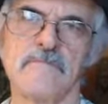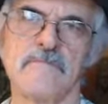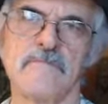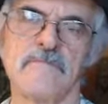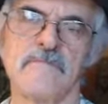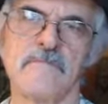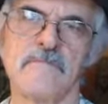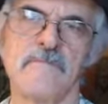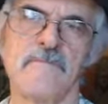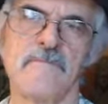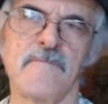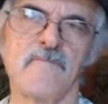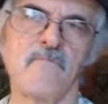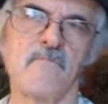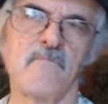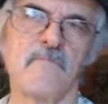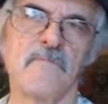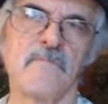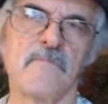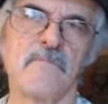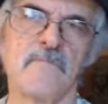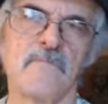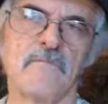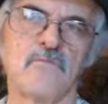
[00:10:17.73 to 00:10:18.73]

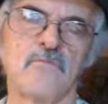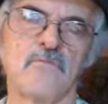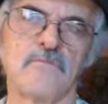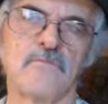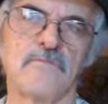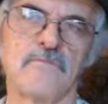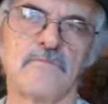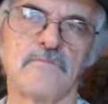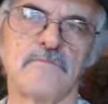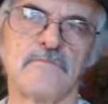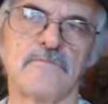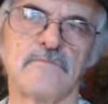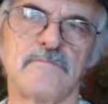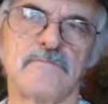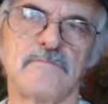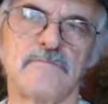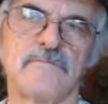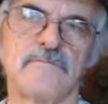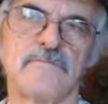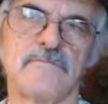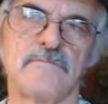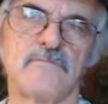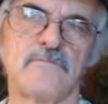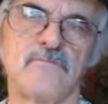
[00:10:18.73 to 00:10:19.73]

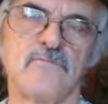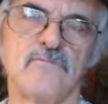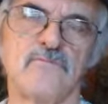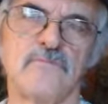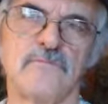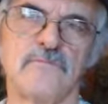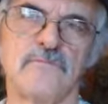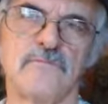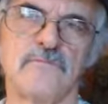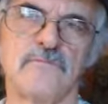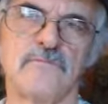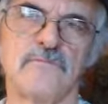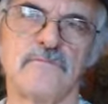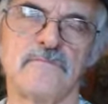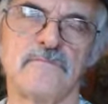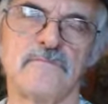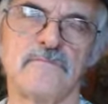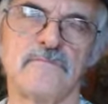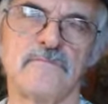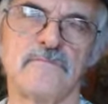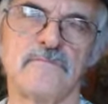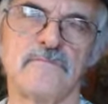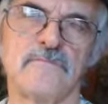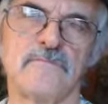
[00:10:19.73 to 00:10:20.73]

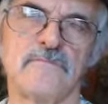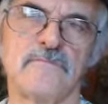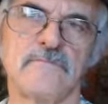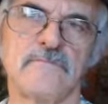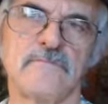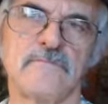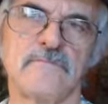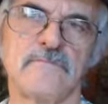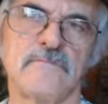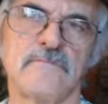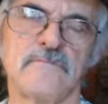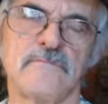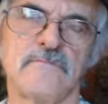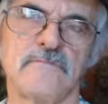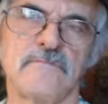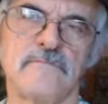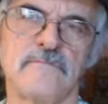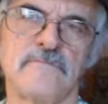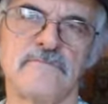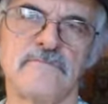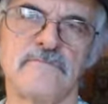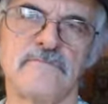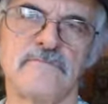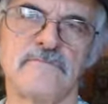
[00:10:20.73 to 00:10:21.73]

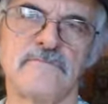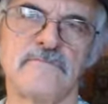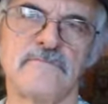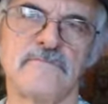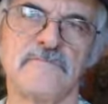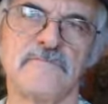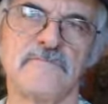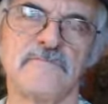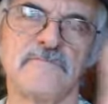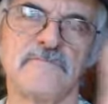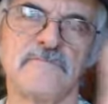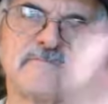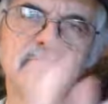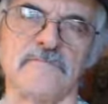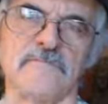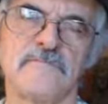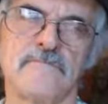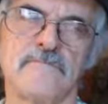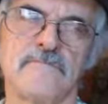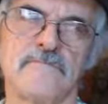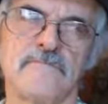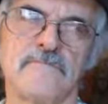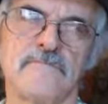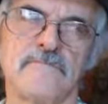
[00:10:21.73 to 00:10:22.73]

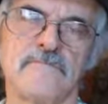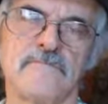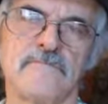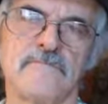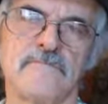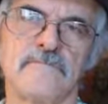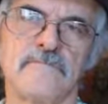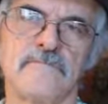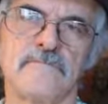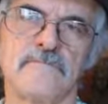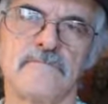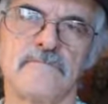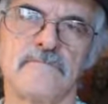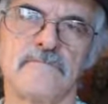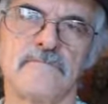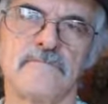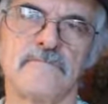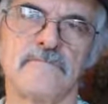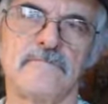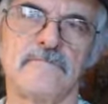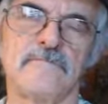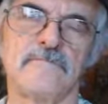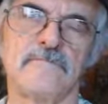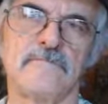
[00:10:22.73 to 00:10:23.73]

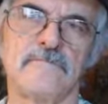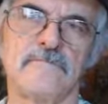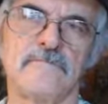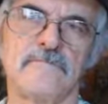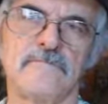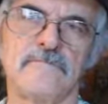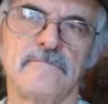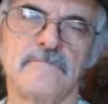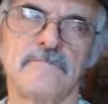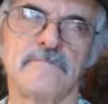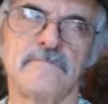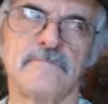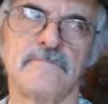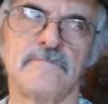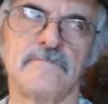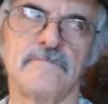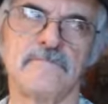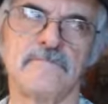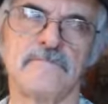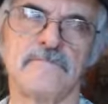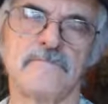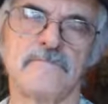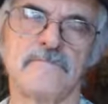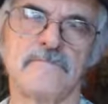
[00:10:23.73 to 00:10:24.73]

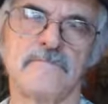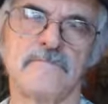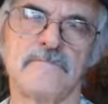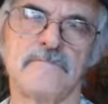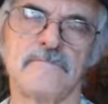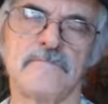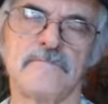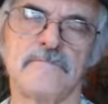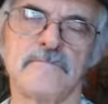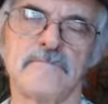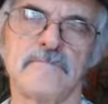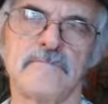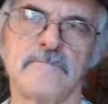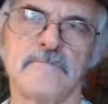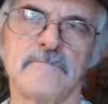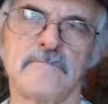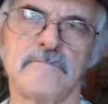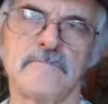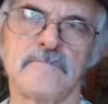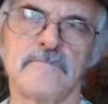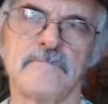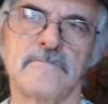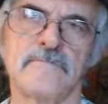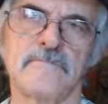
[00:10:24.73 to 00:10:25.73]
The person shown says nothing.